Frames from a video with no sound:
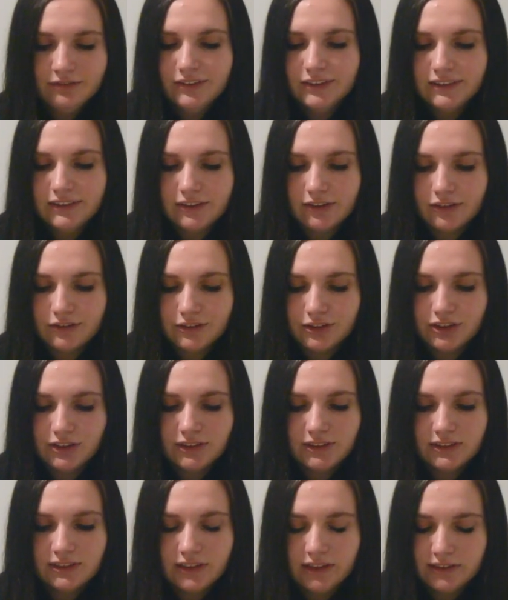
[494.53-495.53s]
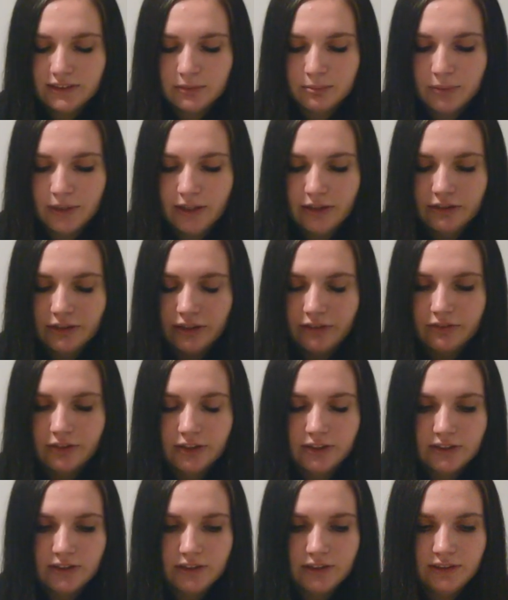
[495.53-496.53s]
physiologies, some
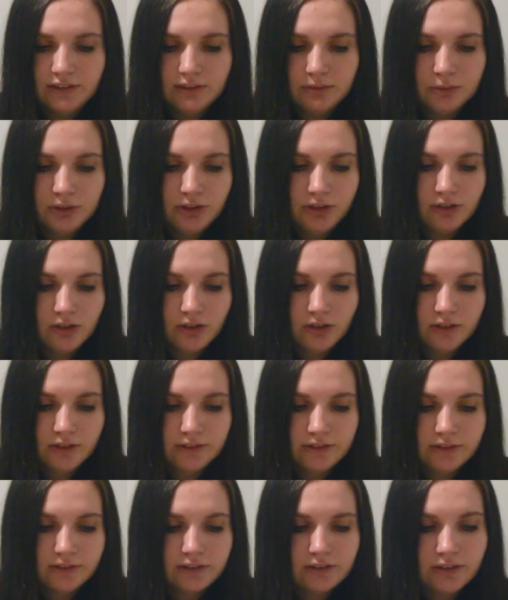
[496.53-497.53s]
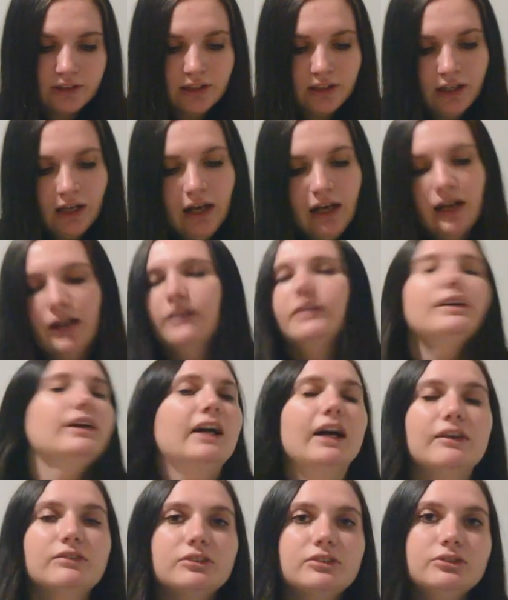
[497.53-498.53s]
biodiversity and econs, and I
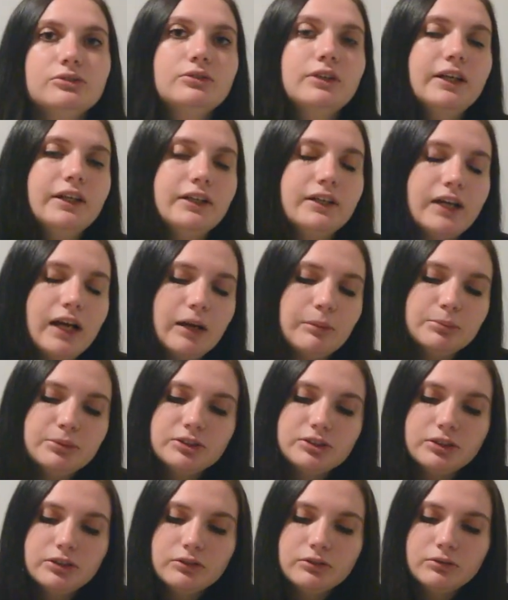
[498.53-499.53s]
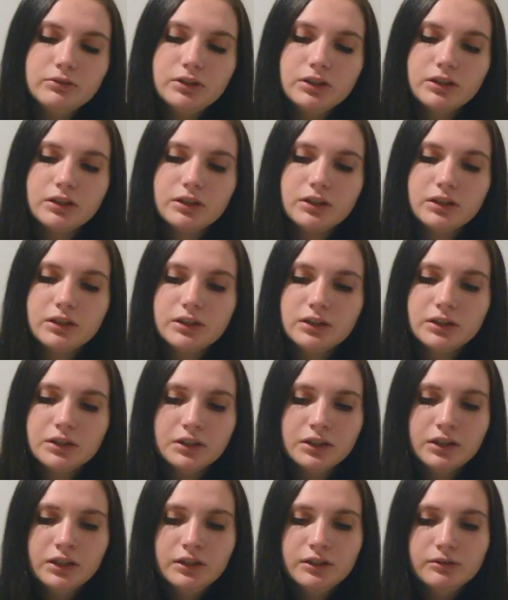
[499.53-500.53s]
have to do a capstone,
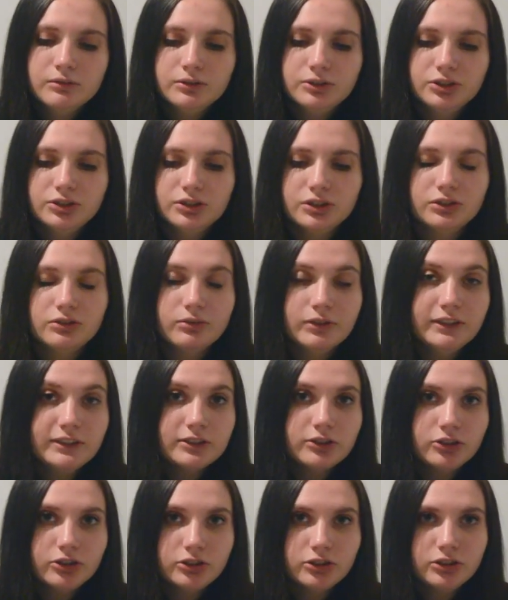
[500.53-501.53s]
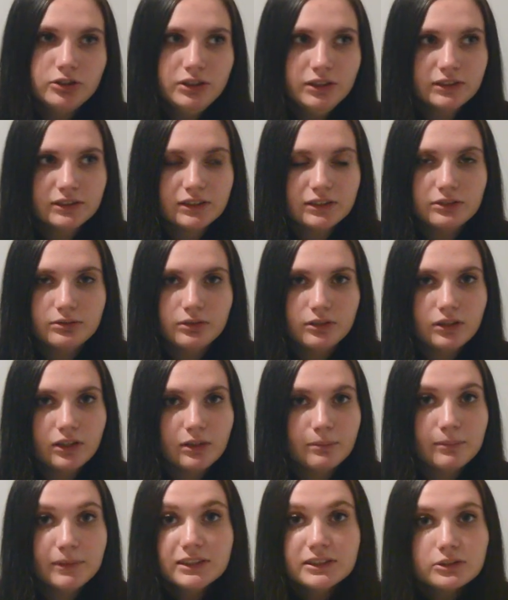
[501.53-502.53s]
which is just research because that's what a
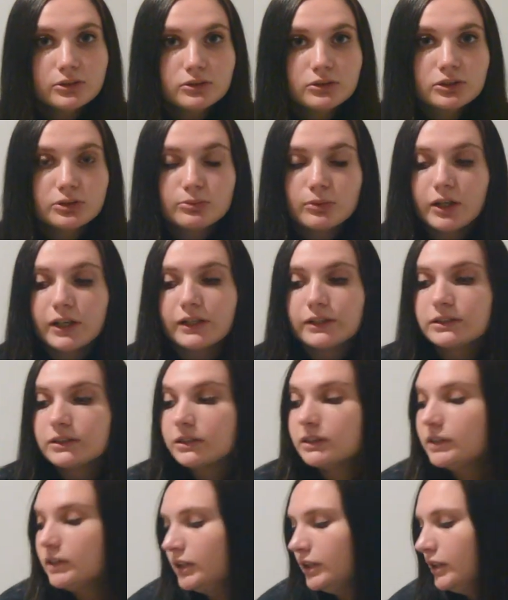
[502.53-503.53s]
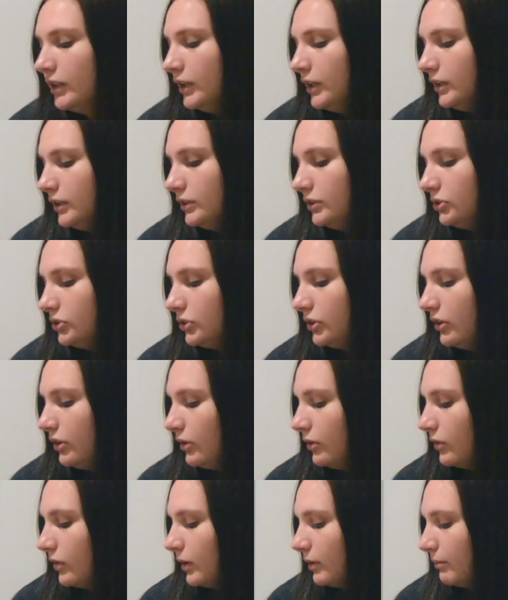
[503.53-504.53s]
lot of med schools want.
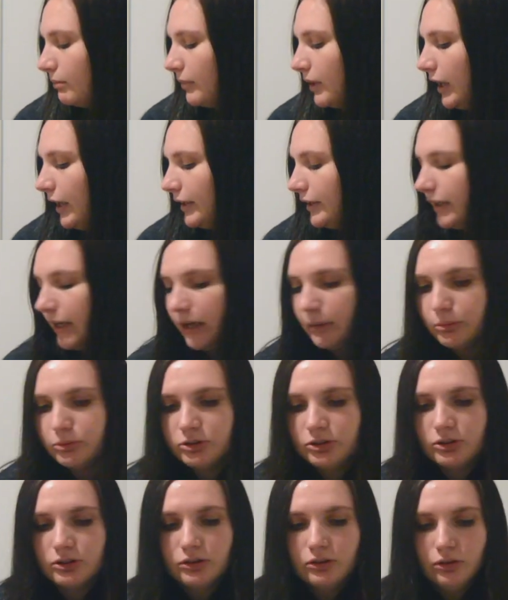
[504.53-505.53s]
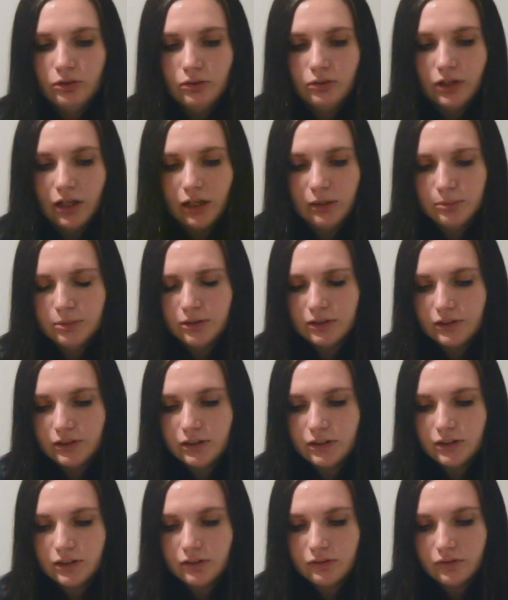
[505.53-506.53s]
So my capstone, I
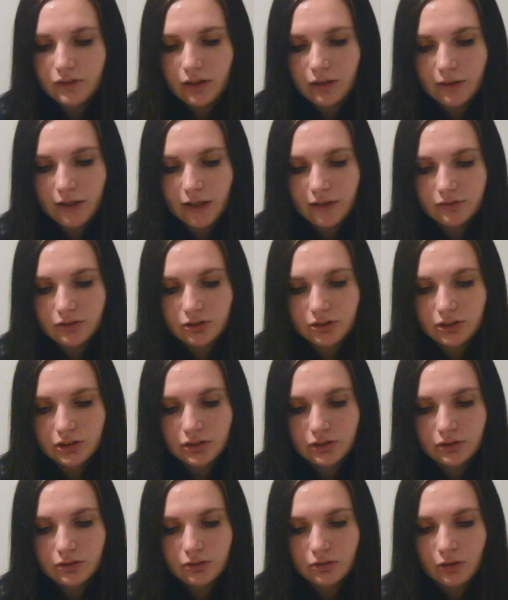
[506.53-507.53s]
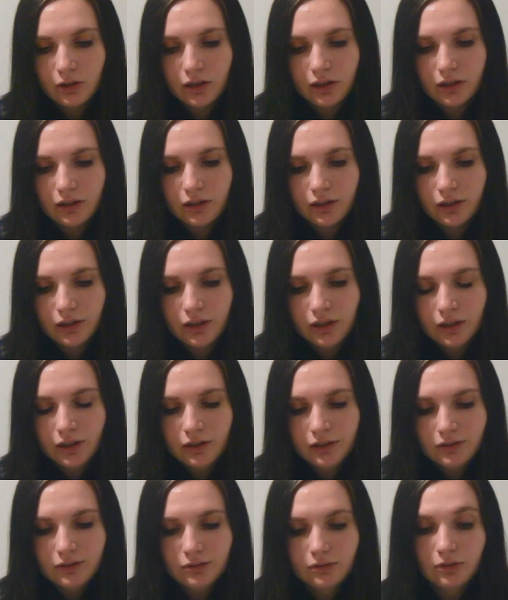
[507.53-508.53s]
believe that I have to do,
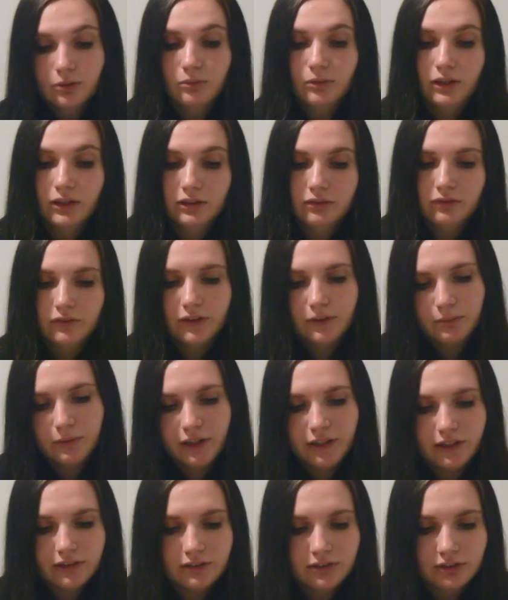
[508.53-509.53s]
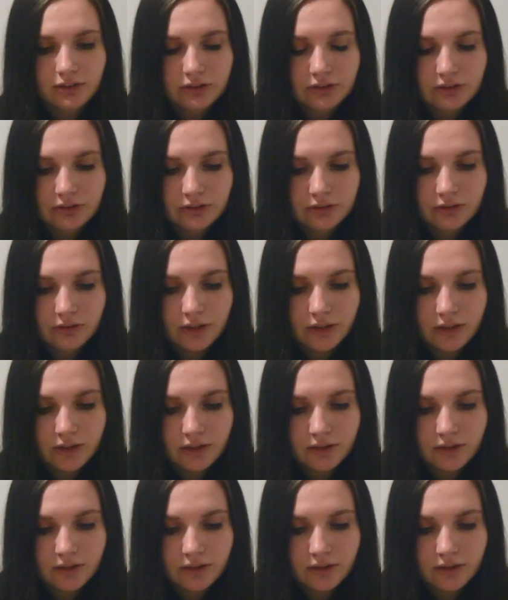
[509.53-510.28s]
or one of them I get to do,